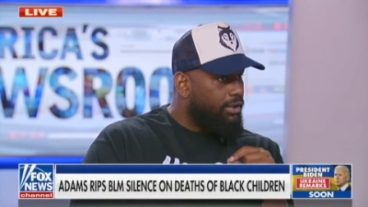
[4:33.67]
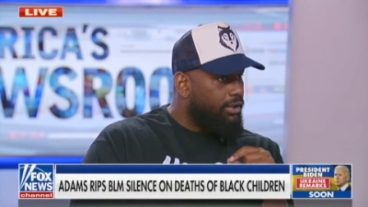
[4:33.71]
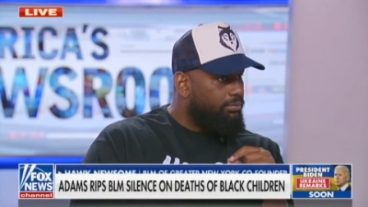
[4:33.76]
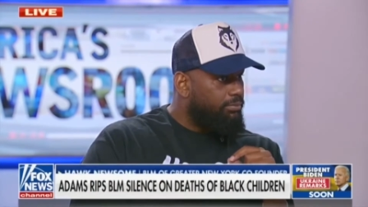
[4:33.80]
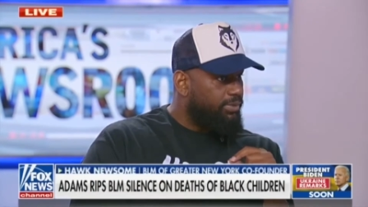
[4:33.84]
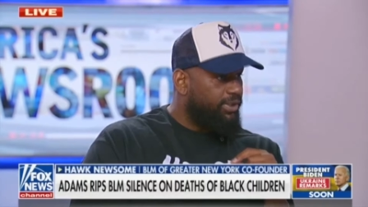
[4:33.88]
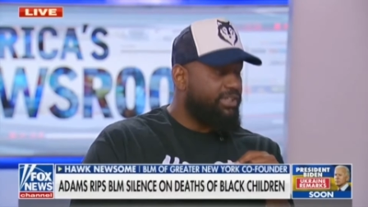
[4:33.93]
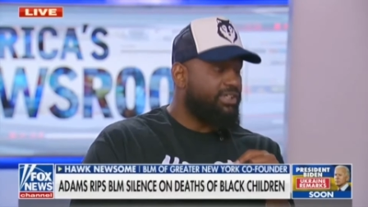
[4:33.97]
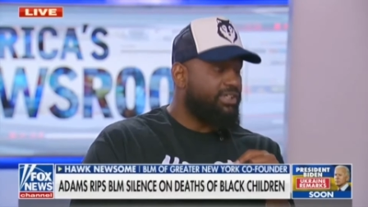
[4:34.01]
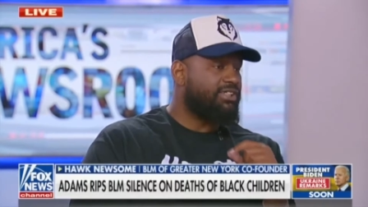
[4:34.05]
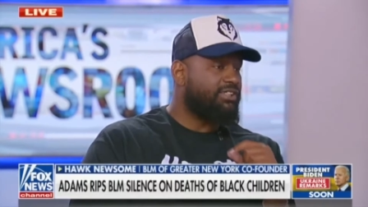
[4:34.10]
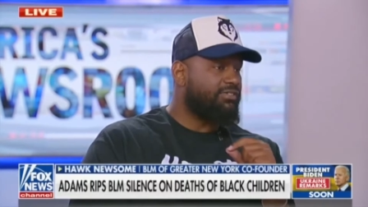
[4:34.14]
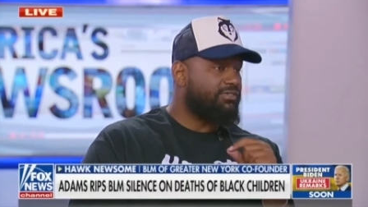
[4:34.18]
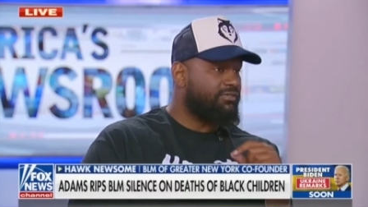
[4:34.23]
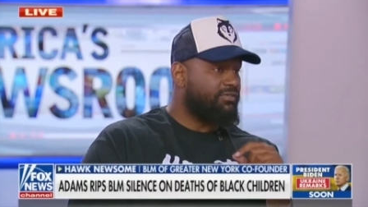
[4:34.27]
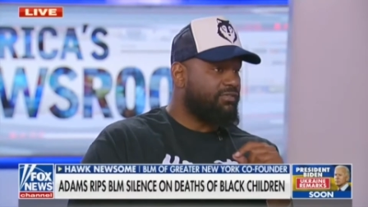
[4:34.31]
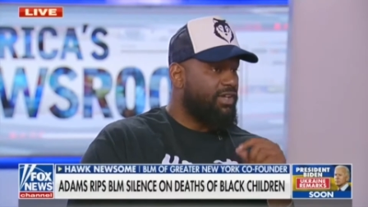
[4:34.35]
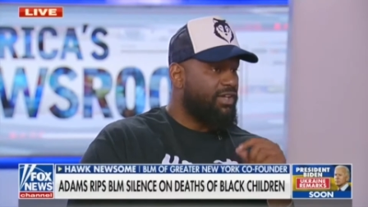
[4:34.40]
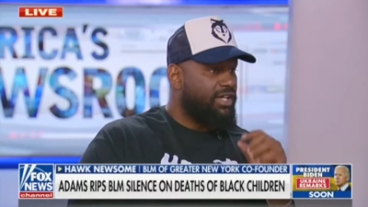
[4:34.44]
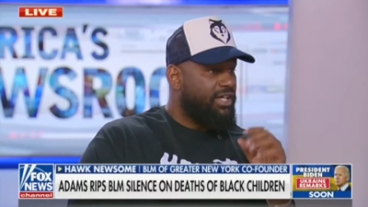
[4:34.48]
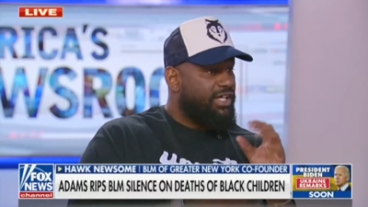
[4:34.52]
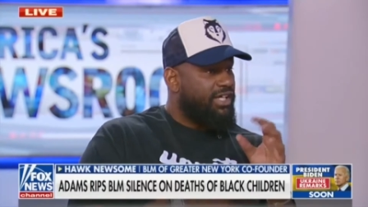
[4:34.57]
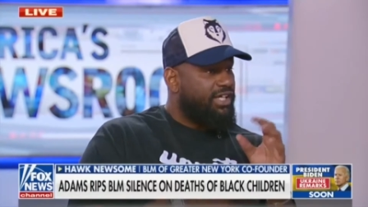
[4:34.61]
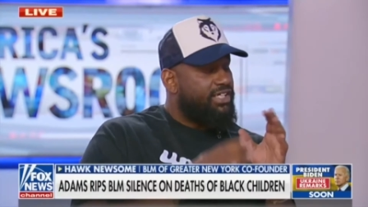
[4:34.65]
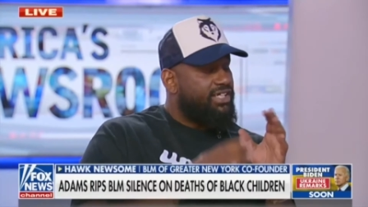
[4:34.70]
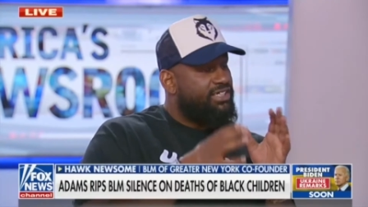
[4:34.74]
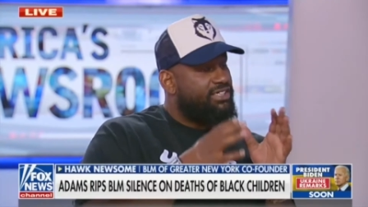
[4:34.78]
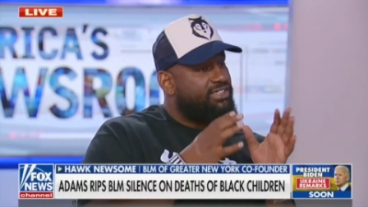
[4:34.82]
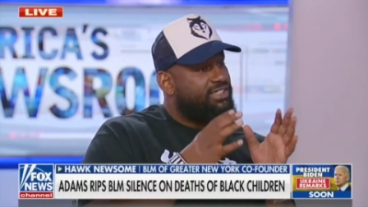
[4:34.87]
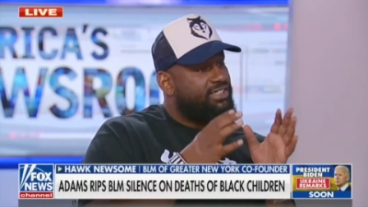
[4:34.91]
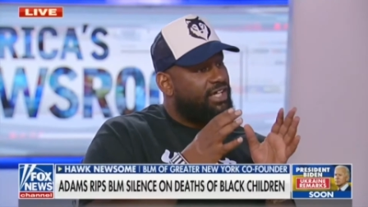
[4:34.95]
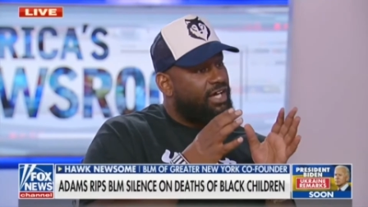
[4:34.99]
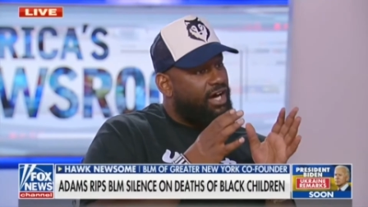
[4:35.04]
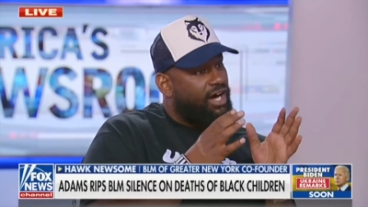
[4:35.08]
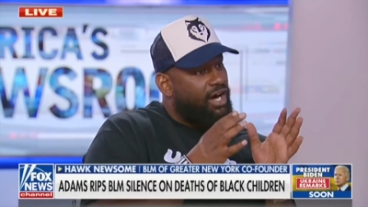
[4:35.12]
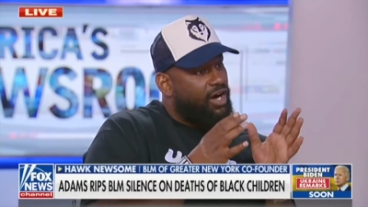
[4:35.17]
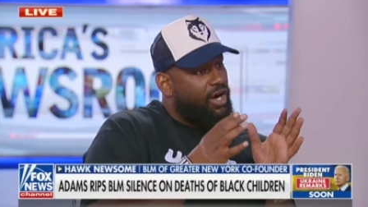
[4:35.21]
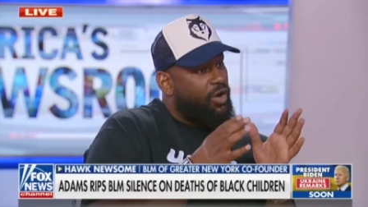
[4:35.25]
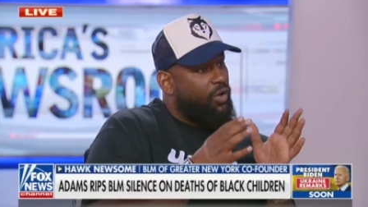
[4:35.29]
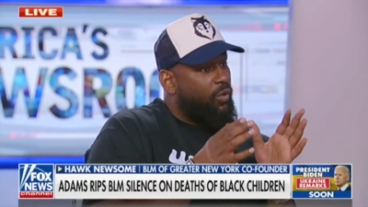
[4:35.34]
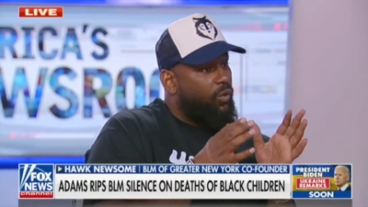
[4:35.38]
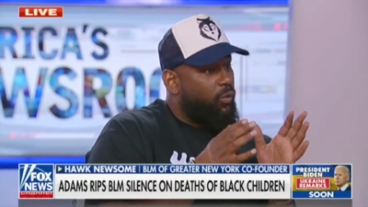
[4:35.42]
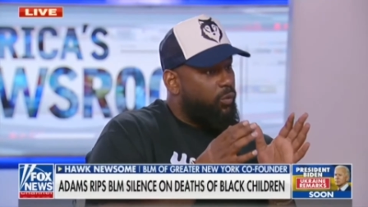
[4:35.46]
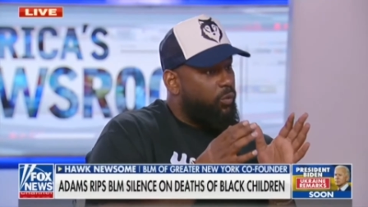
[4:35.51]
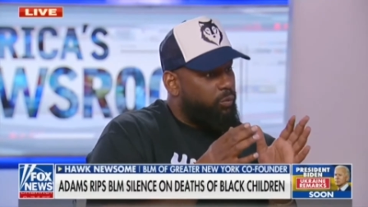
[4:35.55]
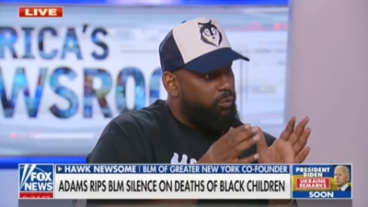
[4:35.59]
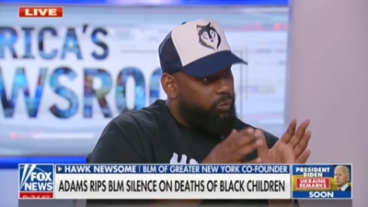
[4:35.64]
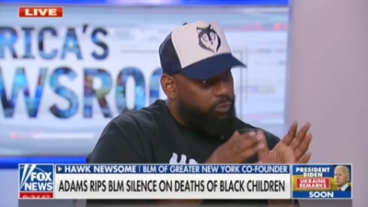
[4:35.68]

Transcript: Because if he's a